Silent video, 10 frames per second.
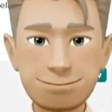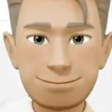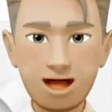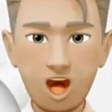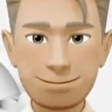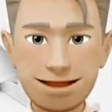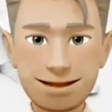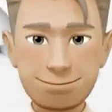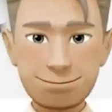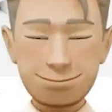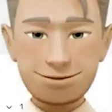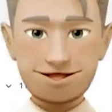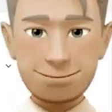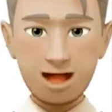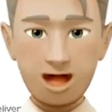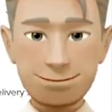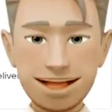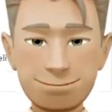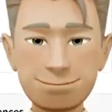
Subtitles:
dresses, swimwear,